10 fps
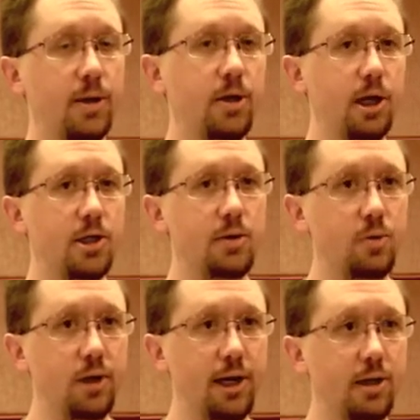The other
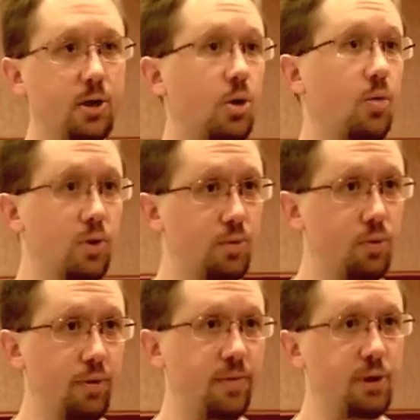customer has a global
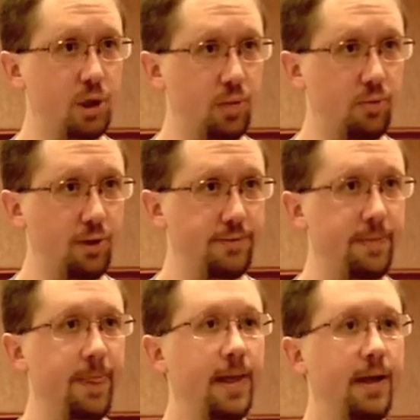deployment of SharePoint.
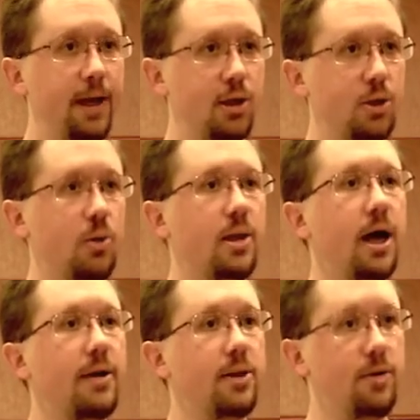And so a
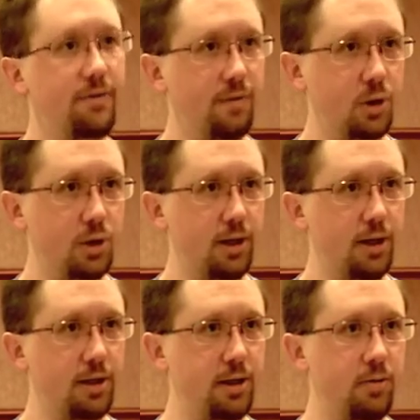lot of the new
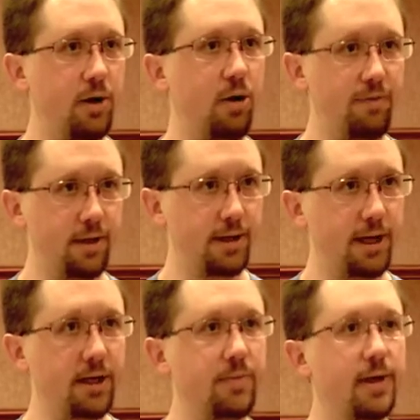functionality around offline
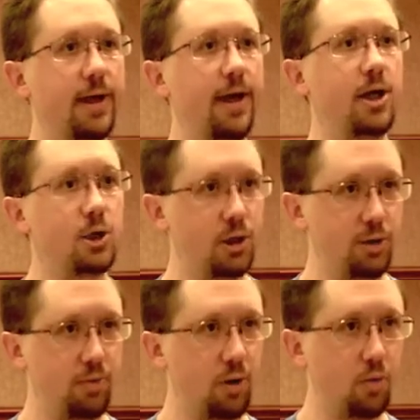document cache,
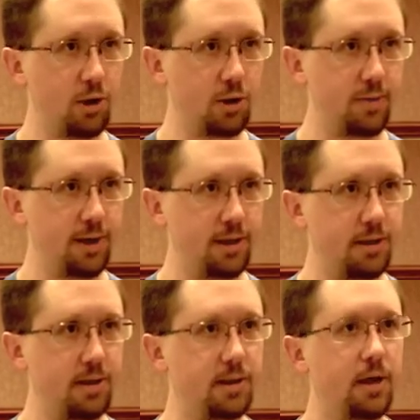SharePoint
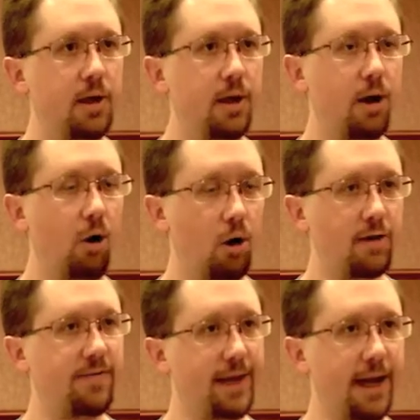workspaces,
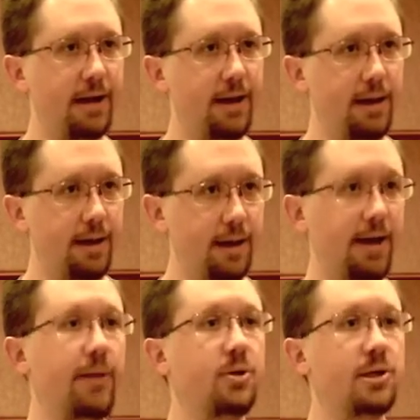all of that
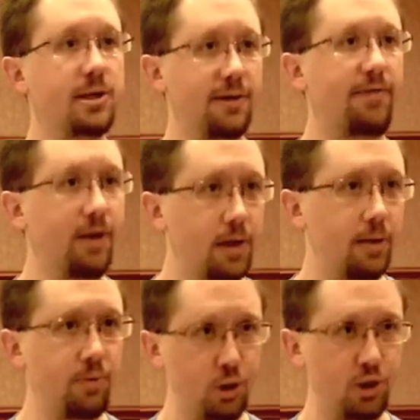enables us to
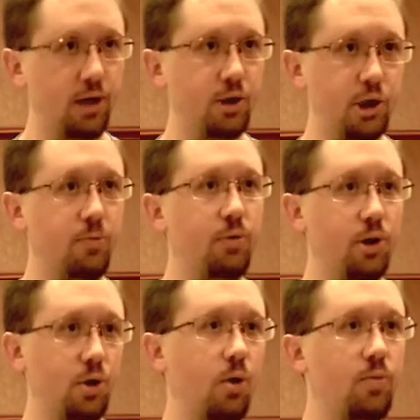finally push out
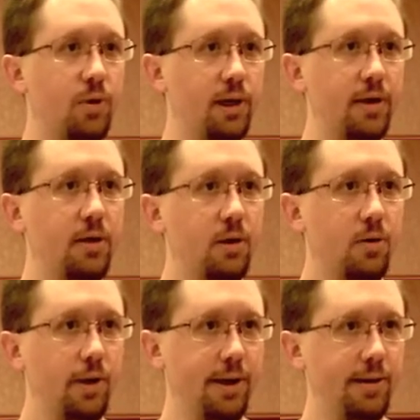SharePoint globally
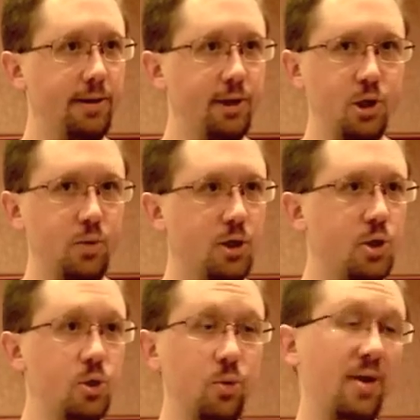in
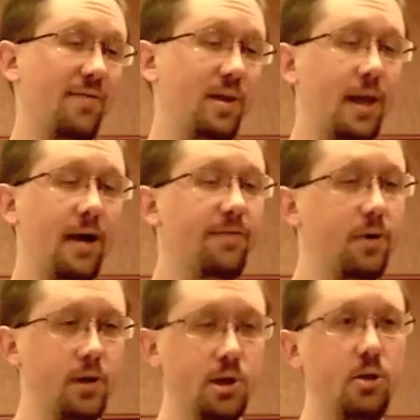situations where we have a lot of
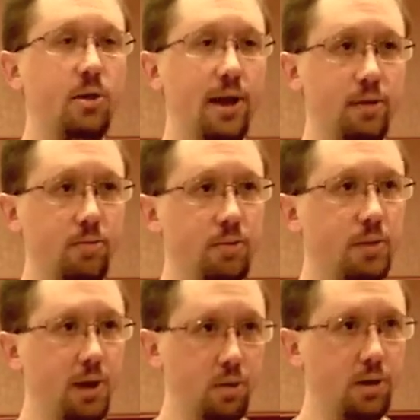very slow
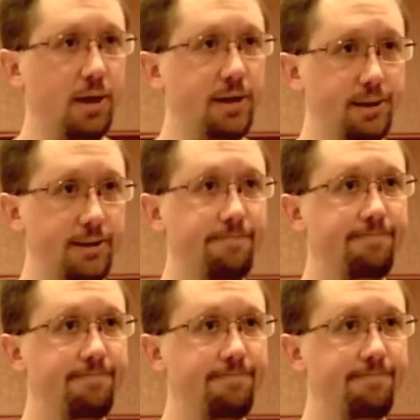network links.